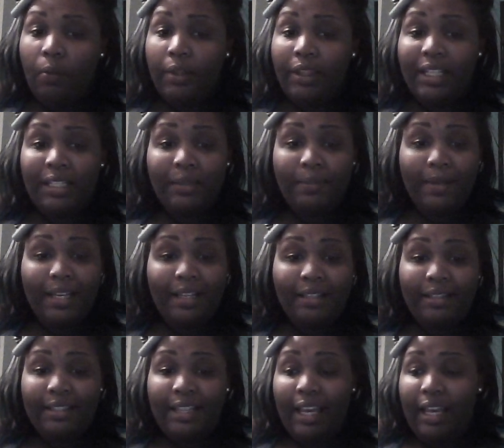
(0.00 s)
being
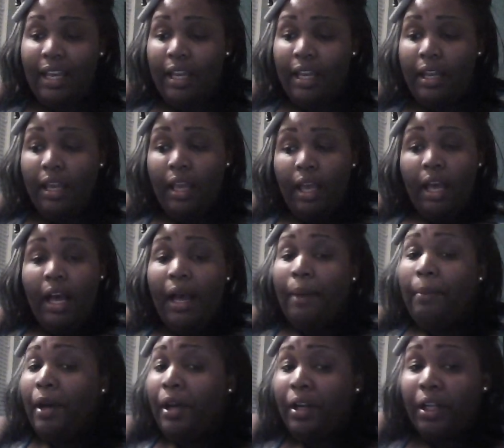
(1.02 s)
said, I'm
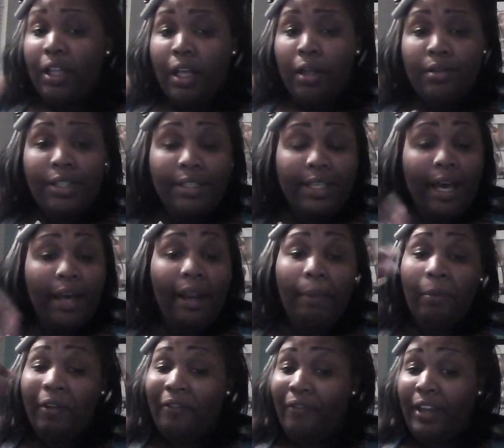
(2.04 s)
gonna close this out. I'm gonna
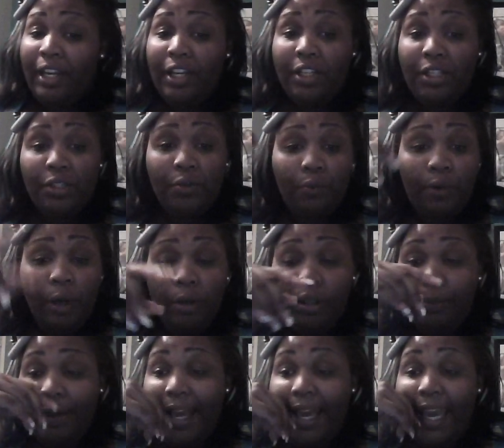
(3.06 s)
finish rolling
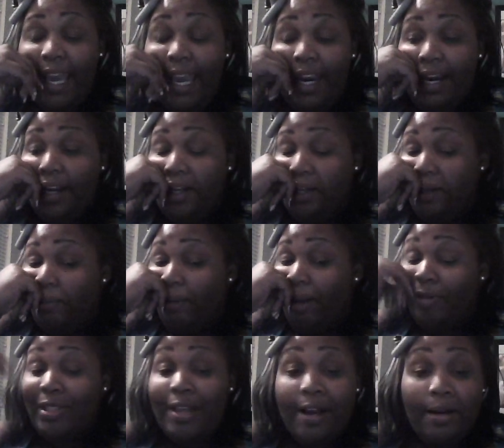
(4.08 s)
my hair. I was
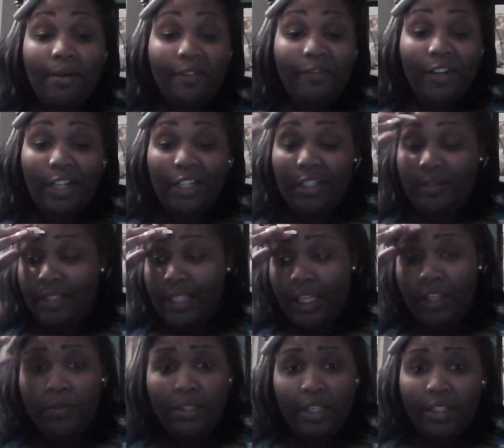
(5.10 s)
talking to my friend. She was like, "You
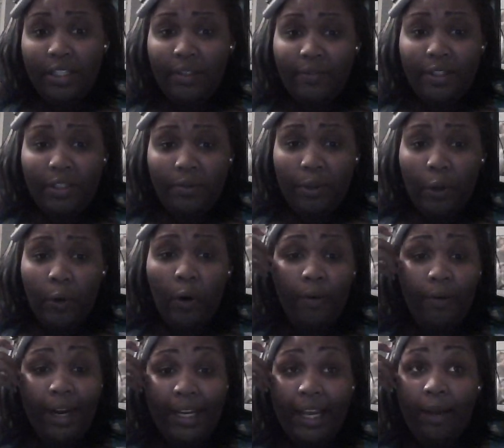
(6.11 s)
seriously missed the record right
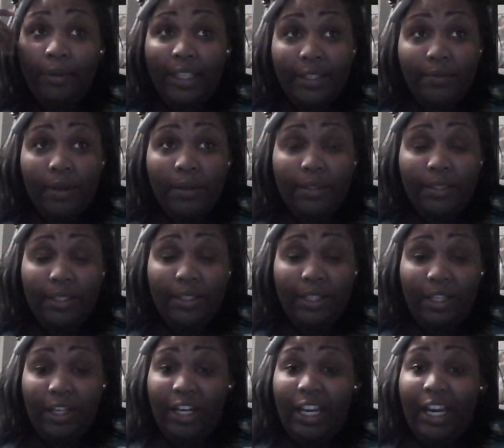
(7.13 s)
now with these rollers in your
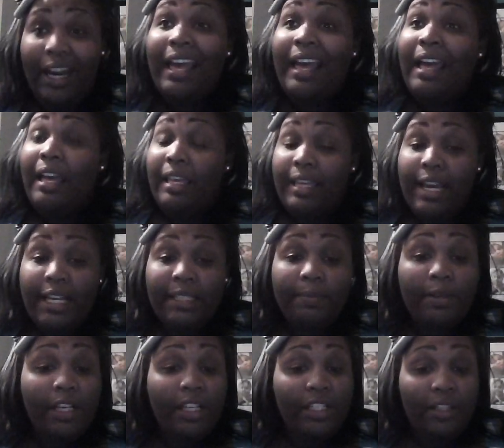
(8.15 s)
hair?" Yes,
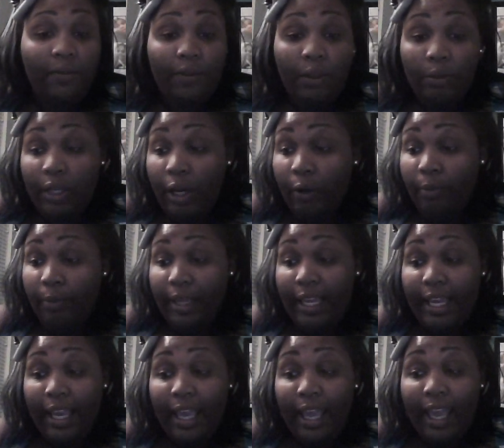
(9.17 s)
because if you know me,
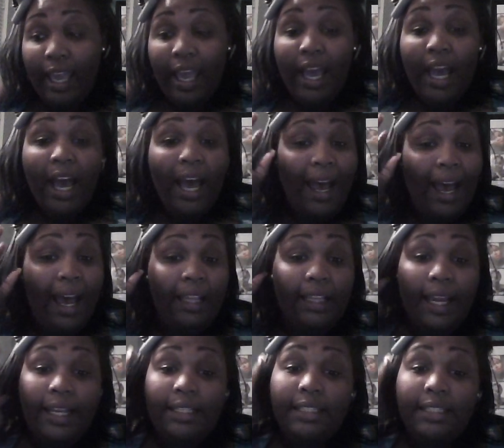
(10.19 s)
I like
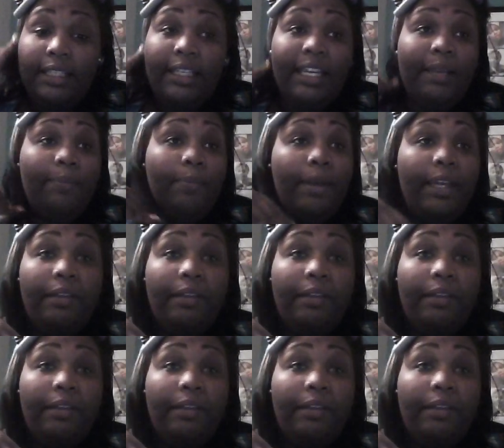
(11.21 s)
to keep it